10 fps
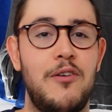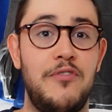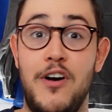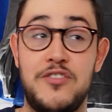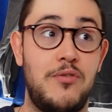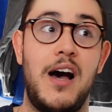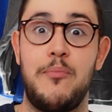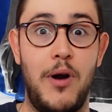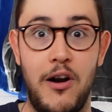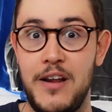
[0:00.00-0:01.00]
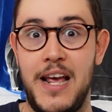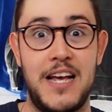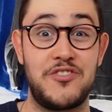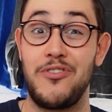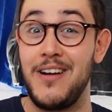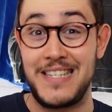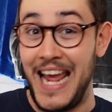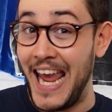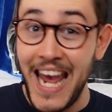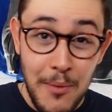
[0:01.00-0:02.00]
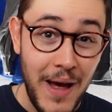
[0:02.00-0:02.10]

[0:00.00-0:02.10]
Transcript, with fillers: We've also got Party Astronauts and